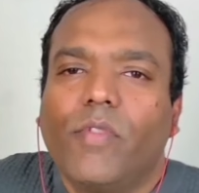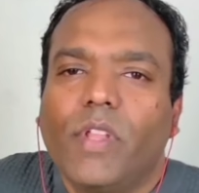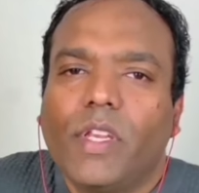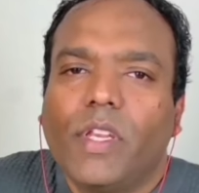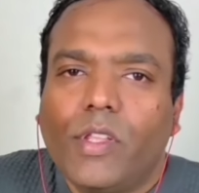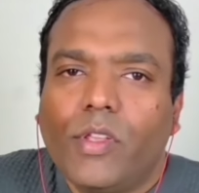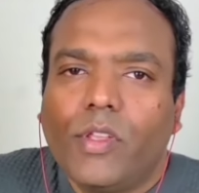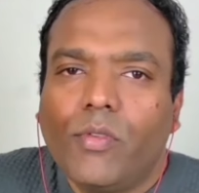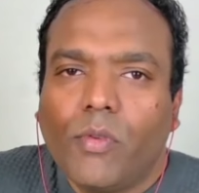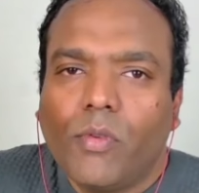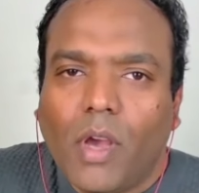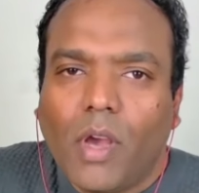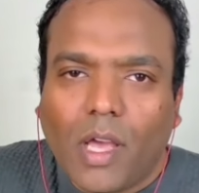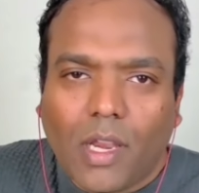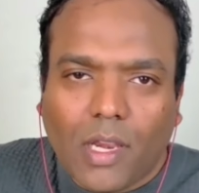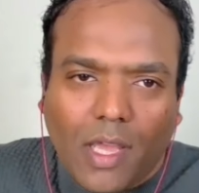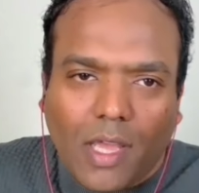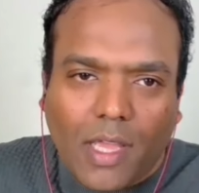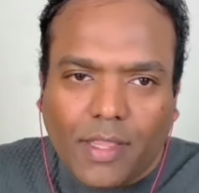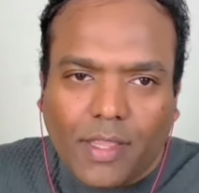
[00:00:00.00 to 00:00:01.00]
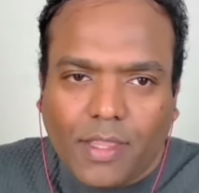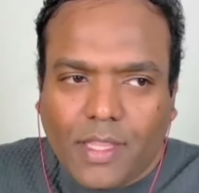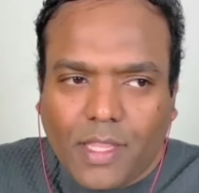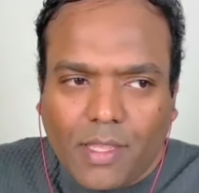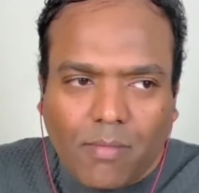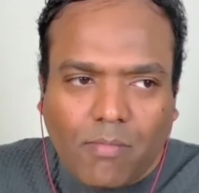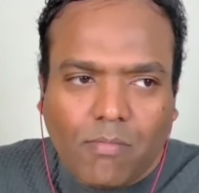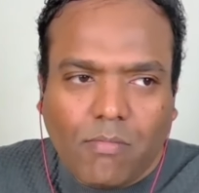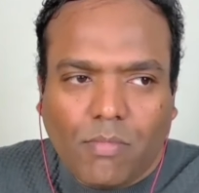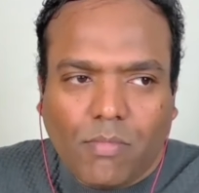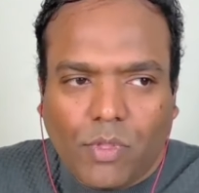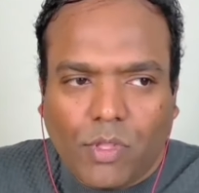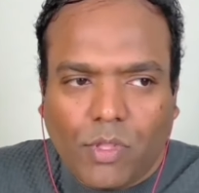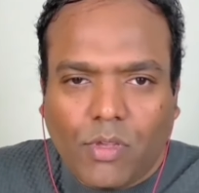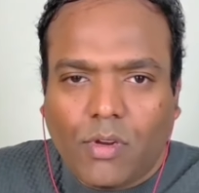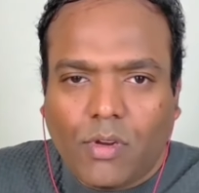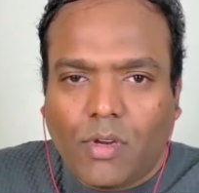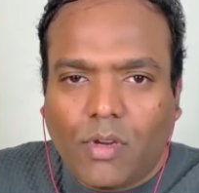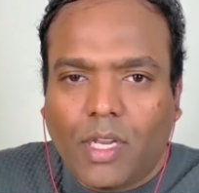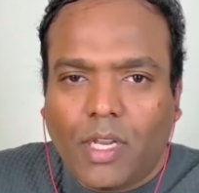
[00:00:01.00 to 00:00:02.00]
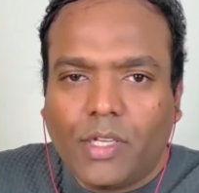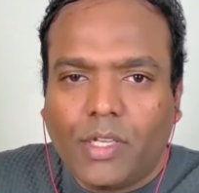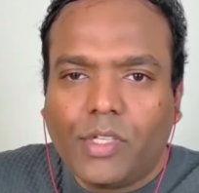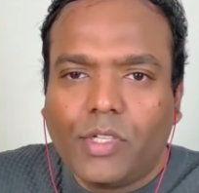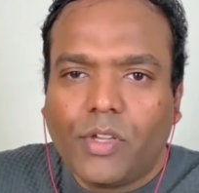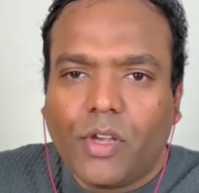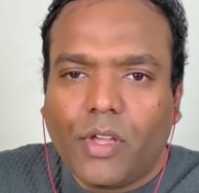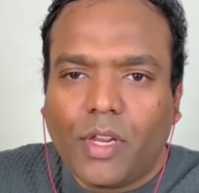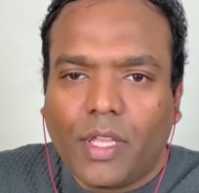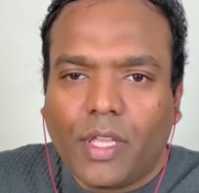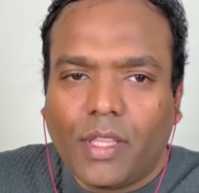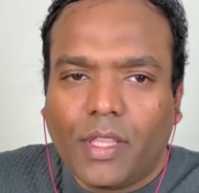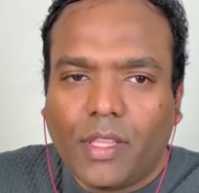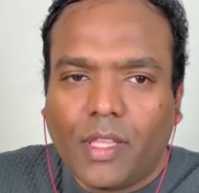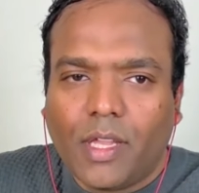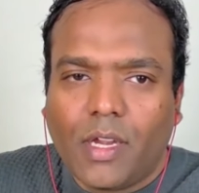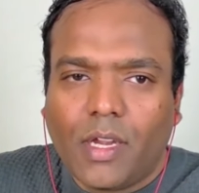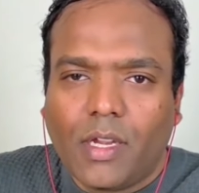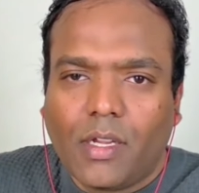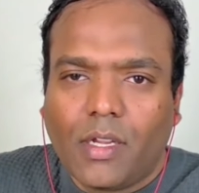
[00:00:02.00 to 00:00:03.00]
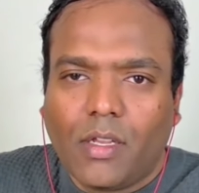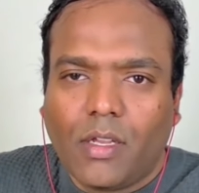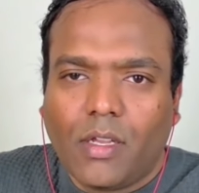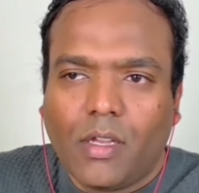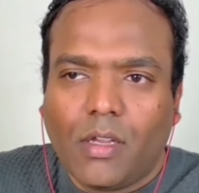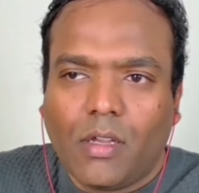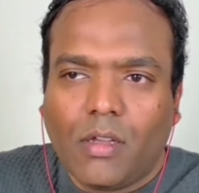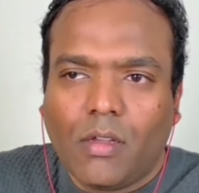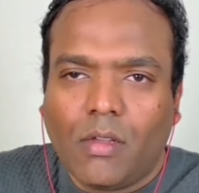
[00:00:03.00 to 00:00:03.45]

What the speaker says: you align them, you're ensuring that there